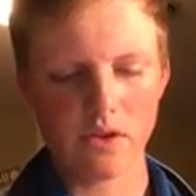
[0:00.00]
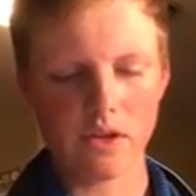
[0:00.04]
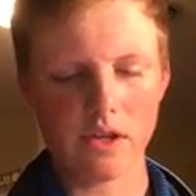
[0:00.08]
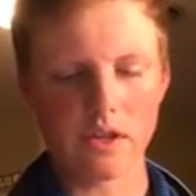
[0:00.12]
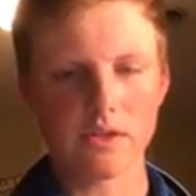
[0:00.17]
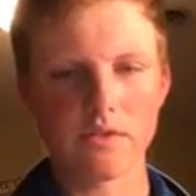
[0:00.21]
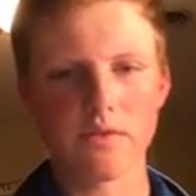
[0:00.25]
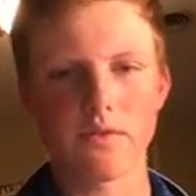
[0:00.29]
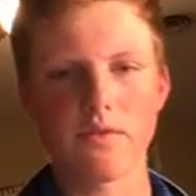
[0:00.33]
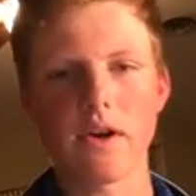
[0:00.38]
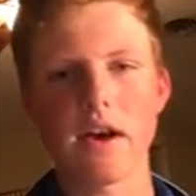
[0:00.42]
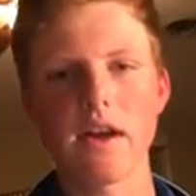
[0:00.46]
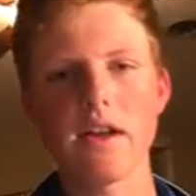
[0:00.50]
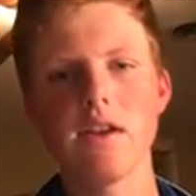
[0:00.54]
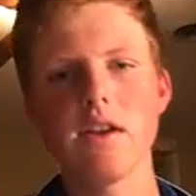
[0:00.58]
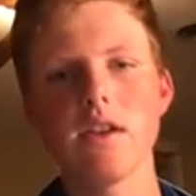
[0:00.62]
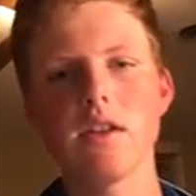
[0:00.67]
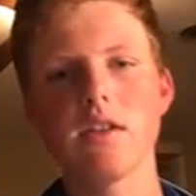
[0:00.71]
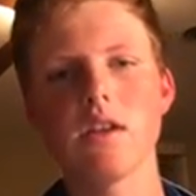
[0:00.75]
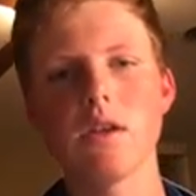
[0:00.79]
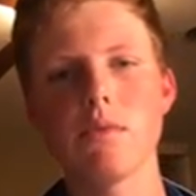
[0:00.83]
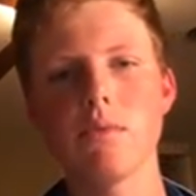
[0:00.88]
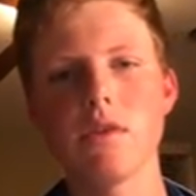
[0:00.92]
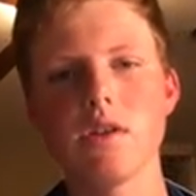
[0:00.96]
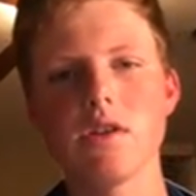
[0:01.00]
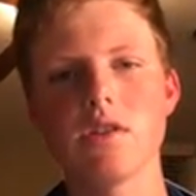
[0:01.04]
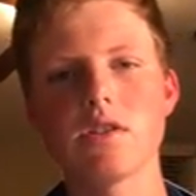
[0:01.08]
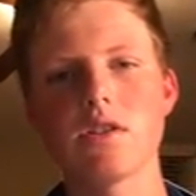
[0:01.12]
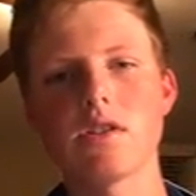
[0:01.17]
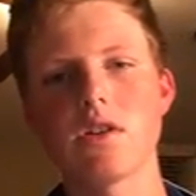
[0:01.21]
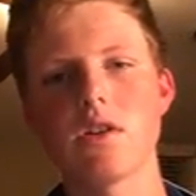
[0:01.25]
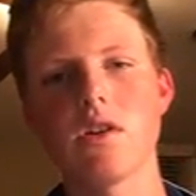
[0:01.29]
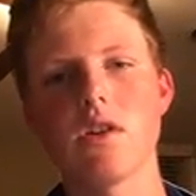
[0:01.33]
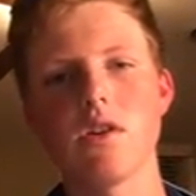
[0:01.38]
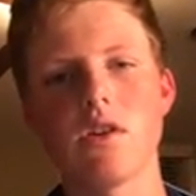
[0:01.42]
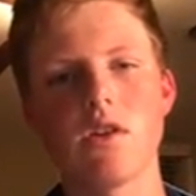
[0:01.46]
is finding
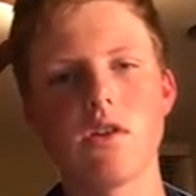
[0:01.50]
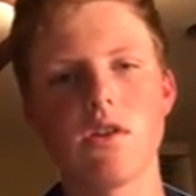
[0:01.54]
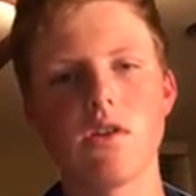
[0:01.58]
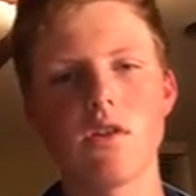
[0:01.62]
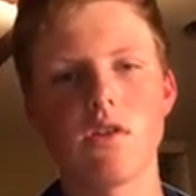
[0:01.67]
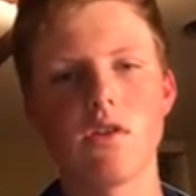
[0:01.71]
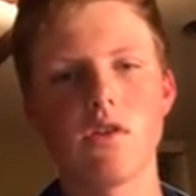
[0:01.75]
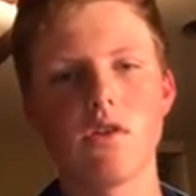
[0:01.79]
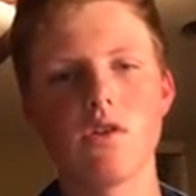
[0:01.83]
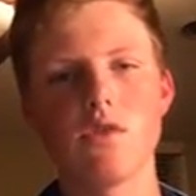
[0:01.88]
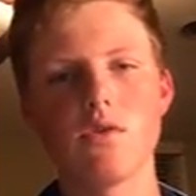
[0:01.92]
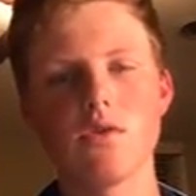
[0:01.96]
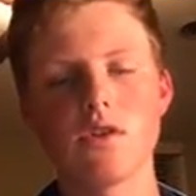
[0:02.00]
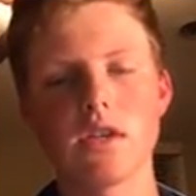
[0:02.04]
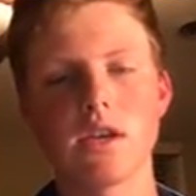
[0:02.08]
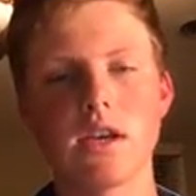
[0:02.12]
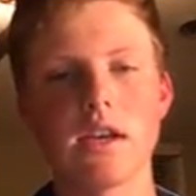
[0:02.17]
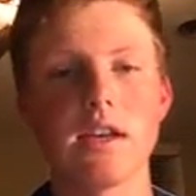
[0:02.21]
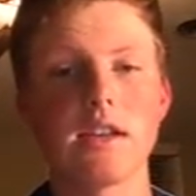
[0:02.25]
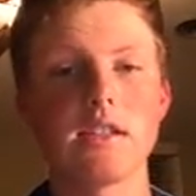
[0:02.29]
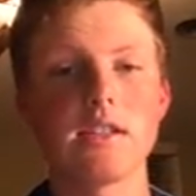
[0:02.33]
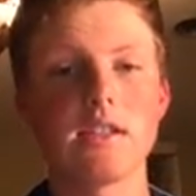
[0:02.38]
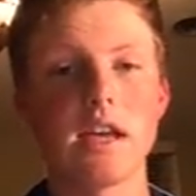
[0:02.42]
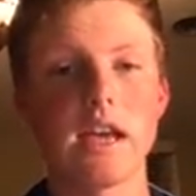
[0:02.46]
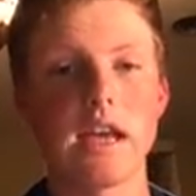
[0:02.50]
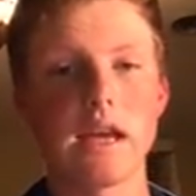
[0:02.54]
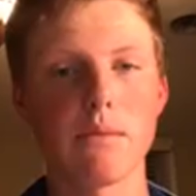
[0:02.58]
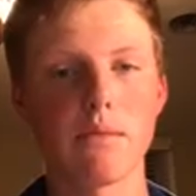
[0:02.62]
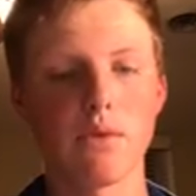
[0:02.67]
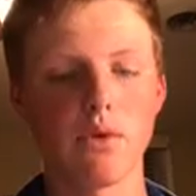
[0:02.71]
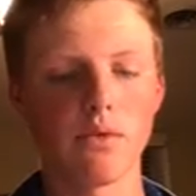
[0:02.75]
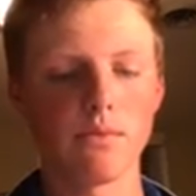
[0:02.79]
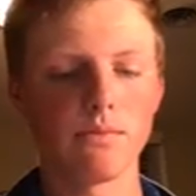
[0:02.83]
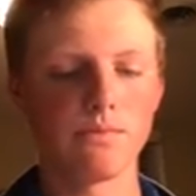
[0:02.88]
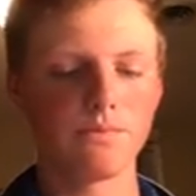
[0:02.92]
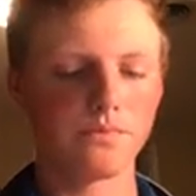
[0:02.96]
limits using a
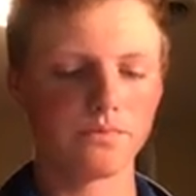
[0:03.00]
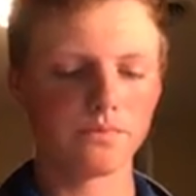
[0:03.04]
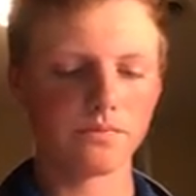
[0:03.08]
table.